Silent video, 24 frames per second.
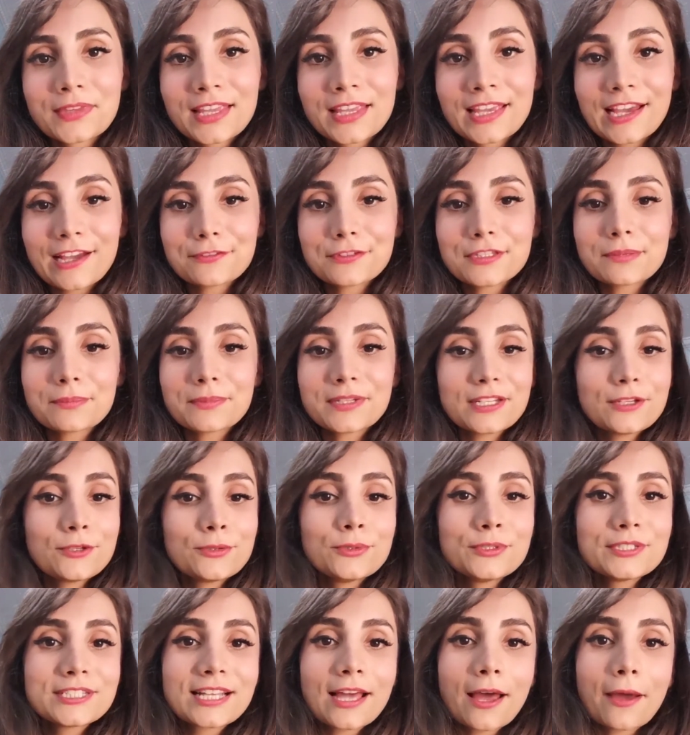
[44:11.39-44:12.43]
of somebody
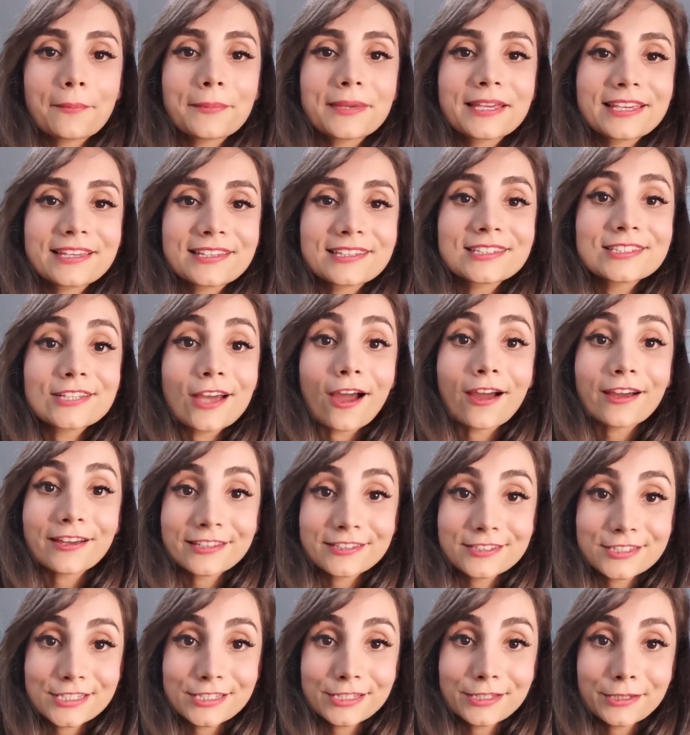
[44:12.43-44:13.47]
who's coming and
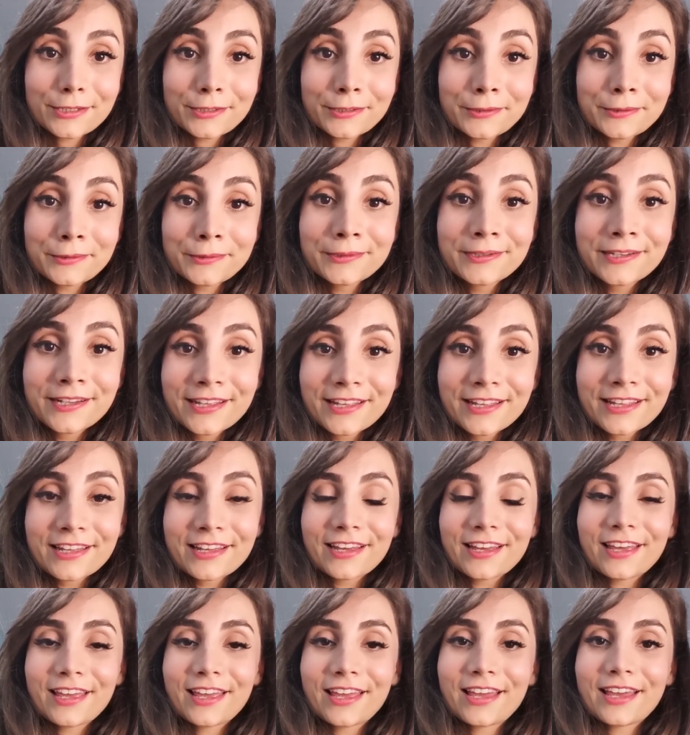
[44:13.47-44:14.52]
talking to you,
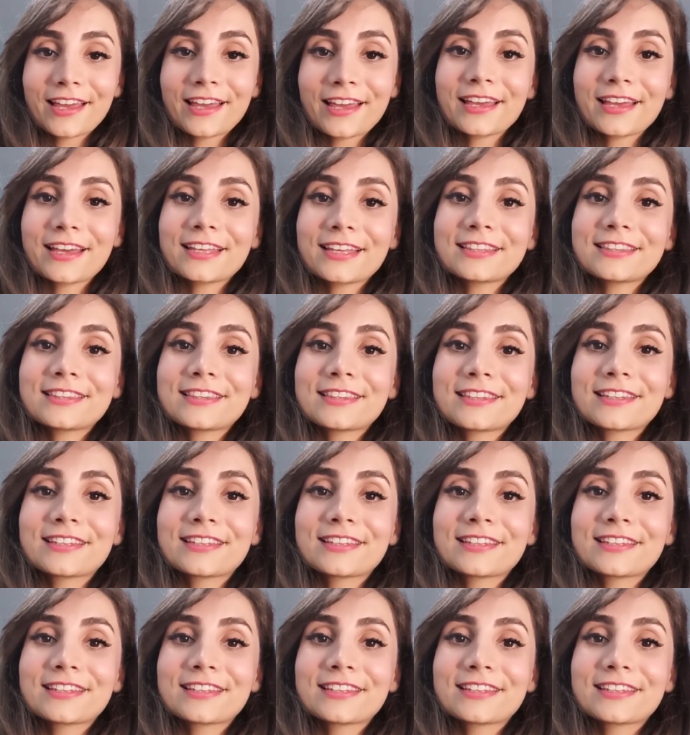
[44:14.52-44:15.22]
and